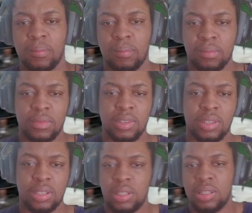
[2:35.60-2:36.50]

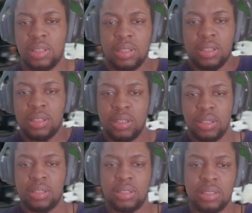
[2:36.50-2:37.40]

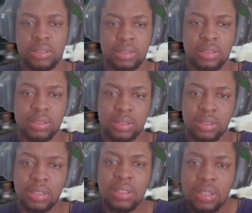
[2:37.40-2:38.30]

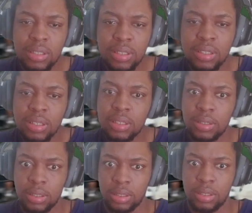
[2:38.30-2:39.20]

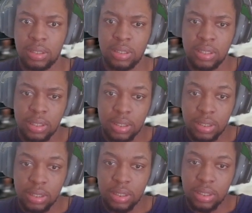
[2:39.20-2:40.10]

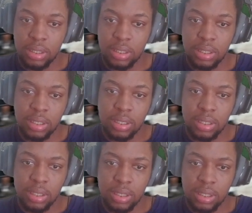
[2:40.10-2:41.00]

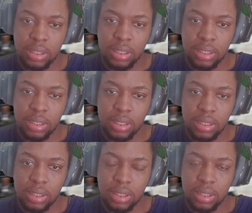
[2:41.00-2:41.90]

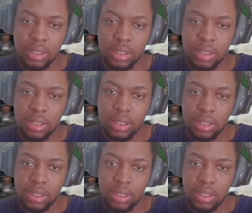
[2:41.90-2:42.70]
[no speech]